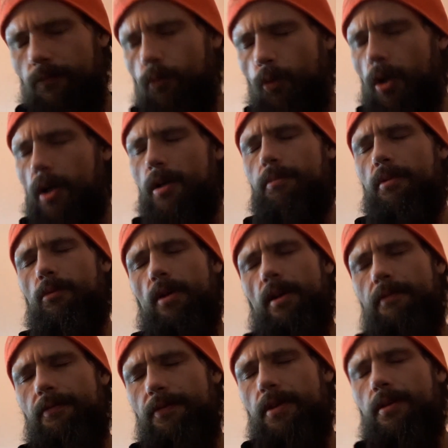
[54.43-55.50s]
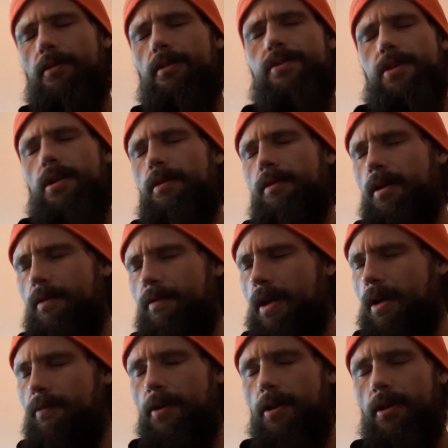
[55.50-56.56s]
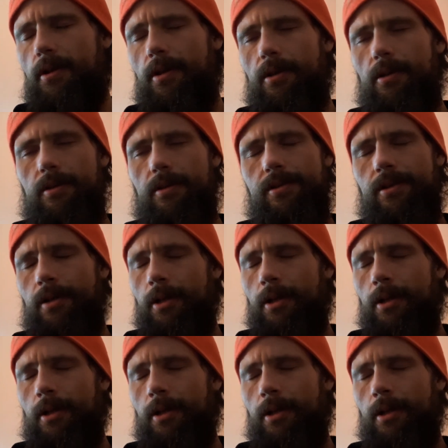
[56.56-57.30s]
work, but what I feel is that a lot of Africa is,